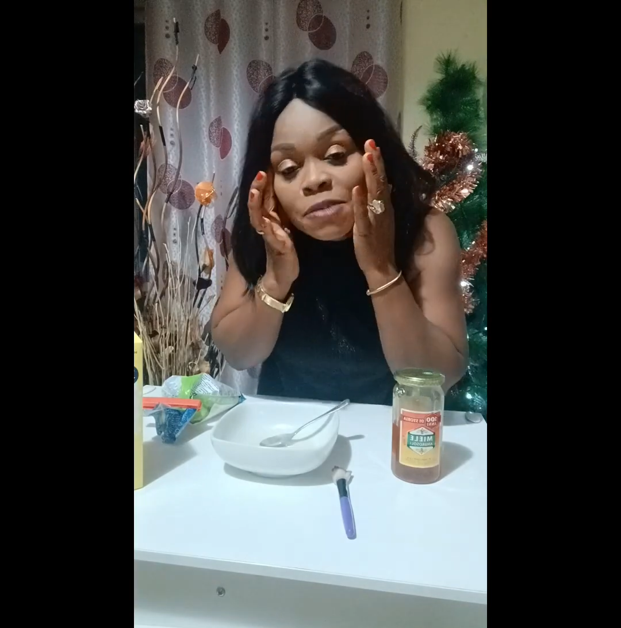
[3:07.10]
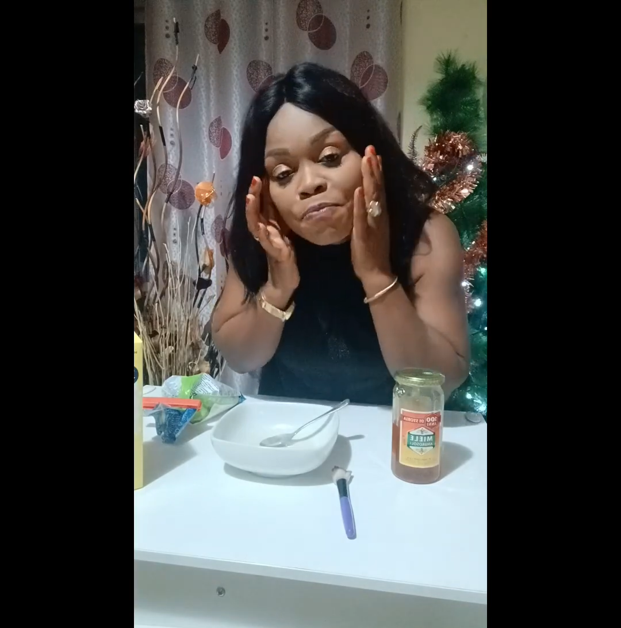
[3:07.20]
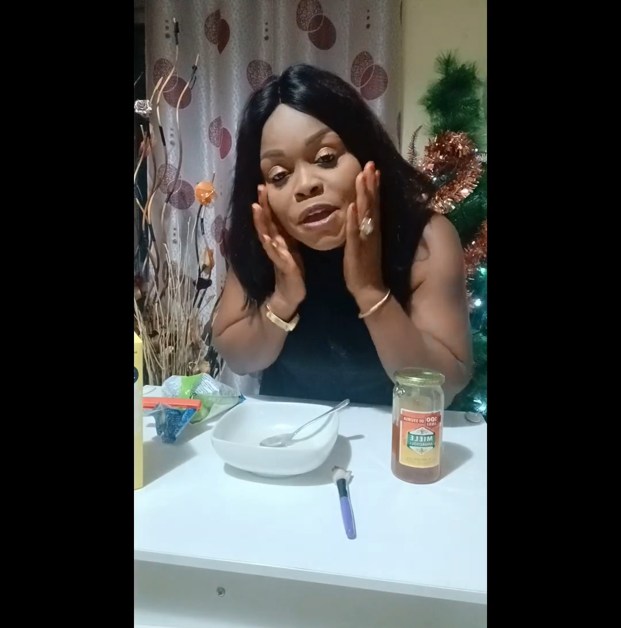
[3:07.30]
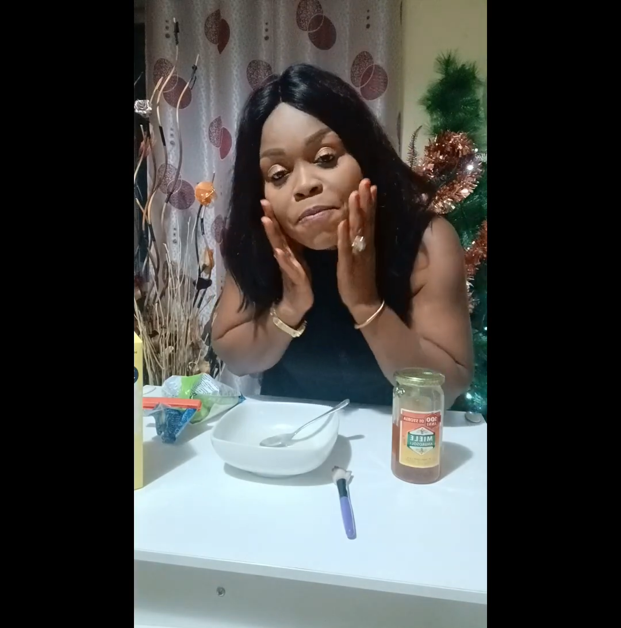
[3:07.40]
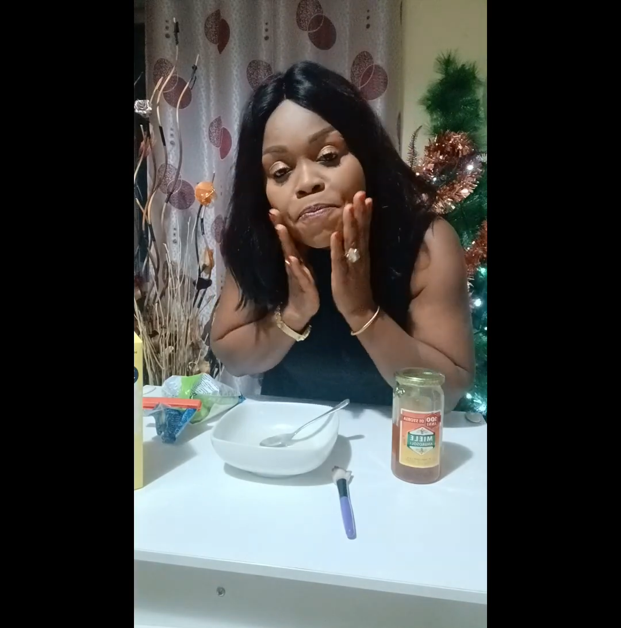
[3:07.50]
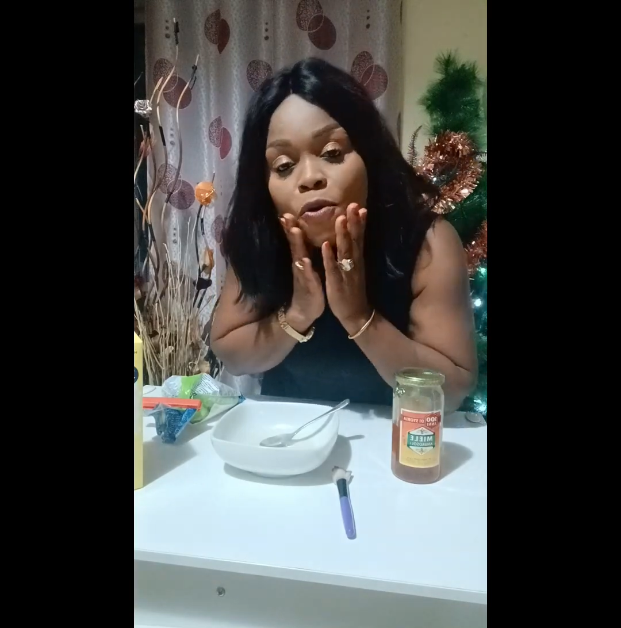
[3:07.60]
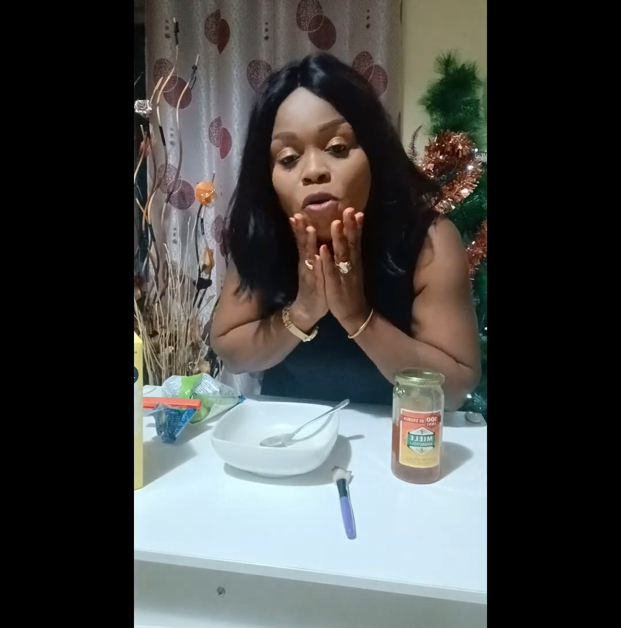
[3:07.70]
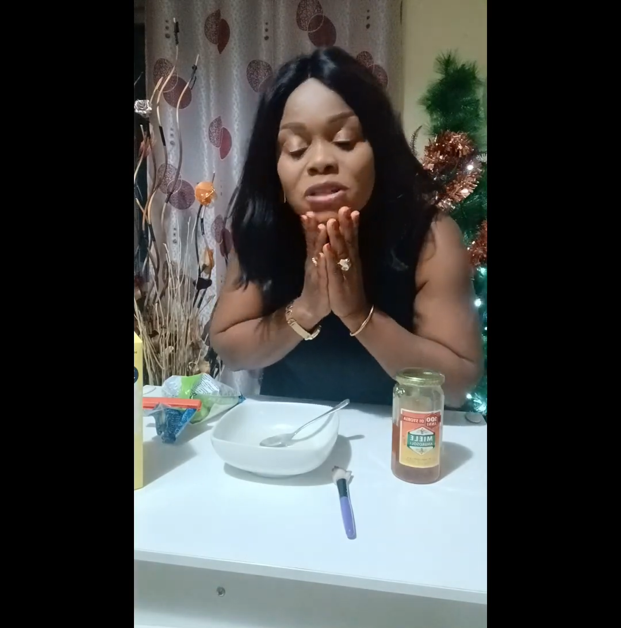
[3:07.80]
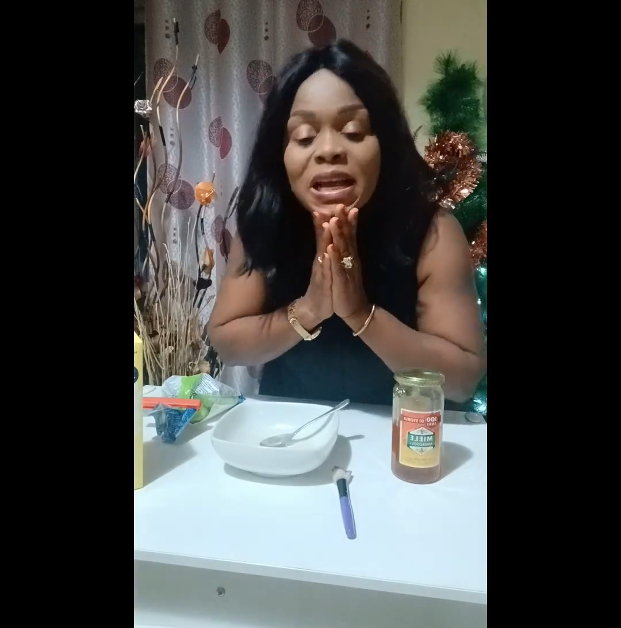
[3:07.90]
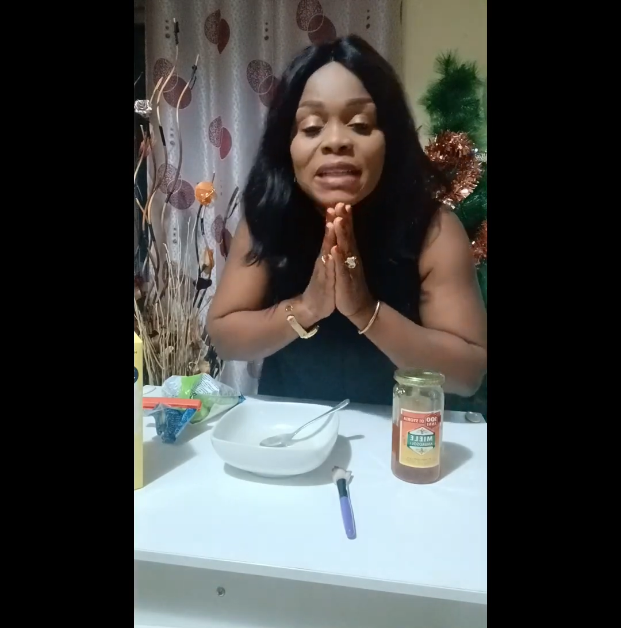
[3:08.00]
it, you sun it
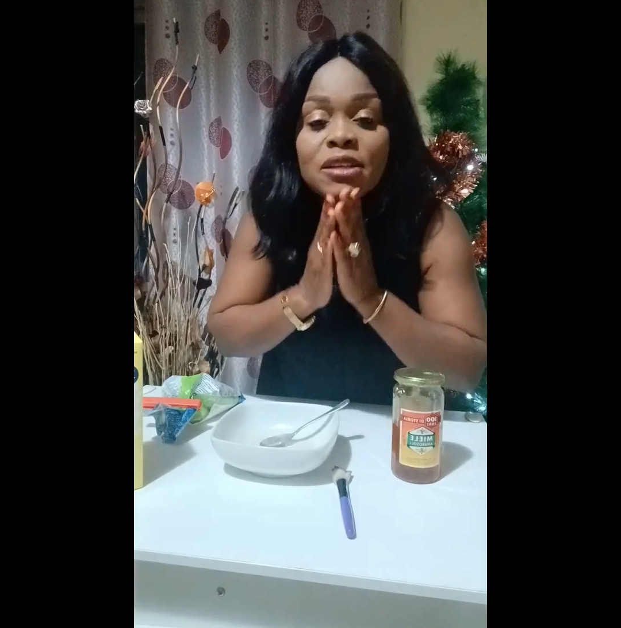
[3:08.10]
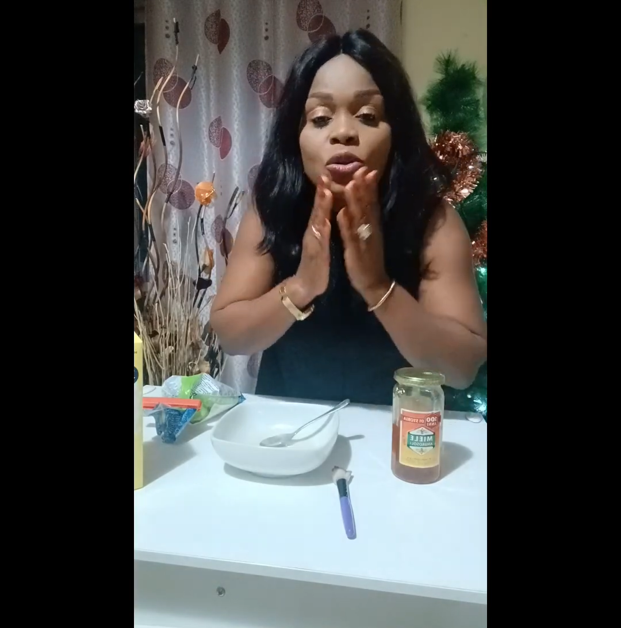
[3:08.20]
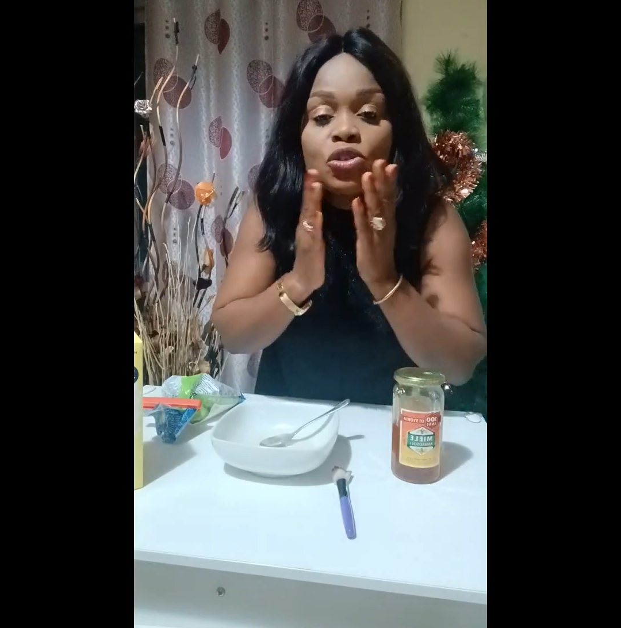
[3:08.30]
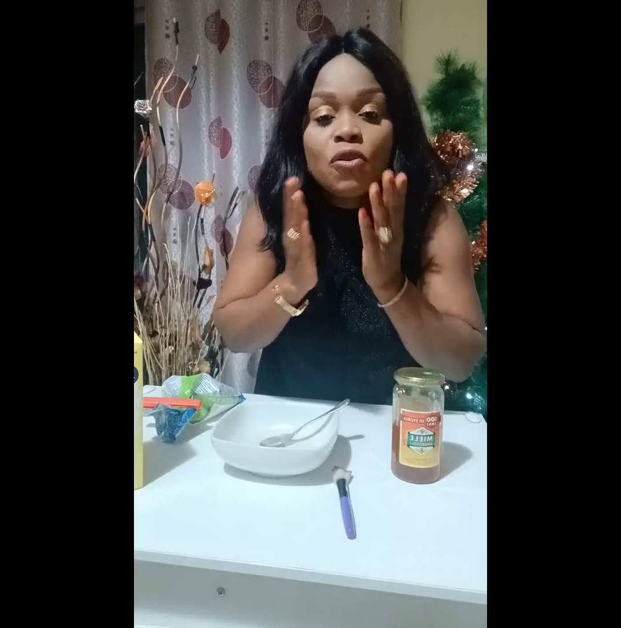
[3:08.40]
outside,